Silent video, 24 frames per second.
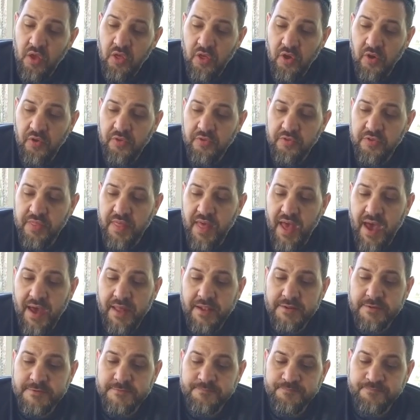So there's
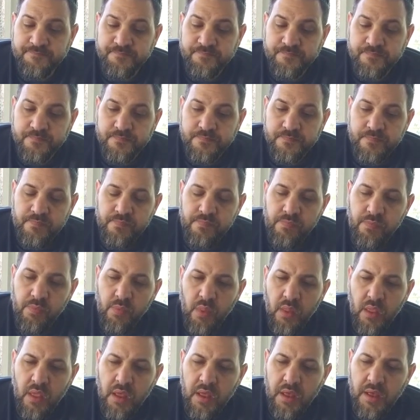that.
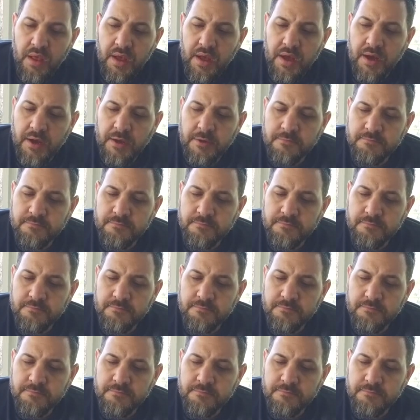I